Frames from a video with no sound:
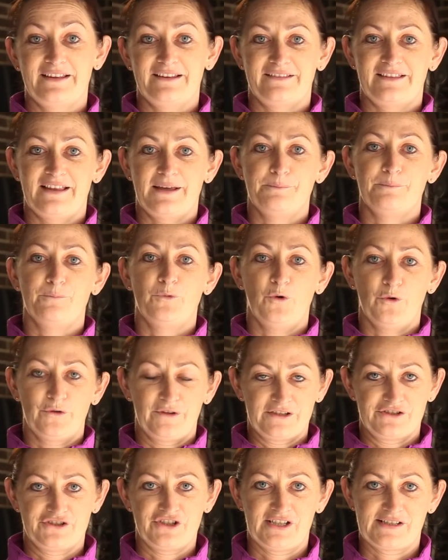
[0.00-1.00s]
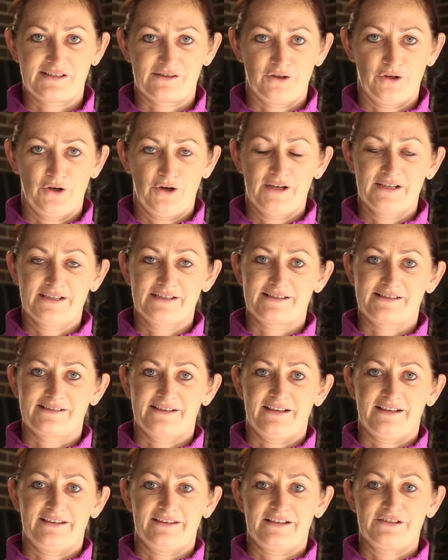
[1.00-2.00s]
they're more than just clients.
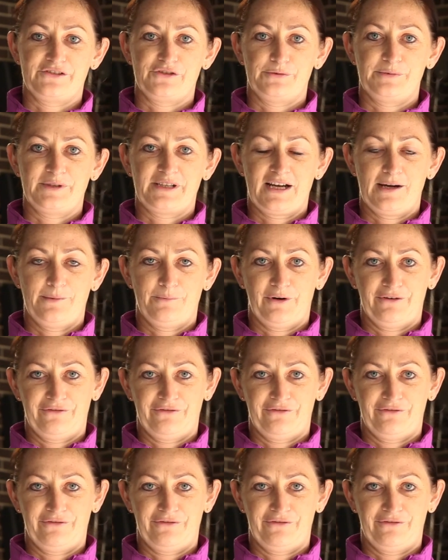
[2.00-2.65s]
They do become my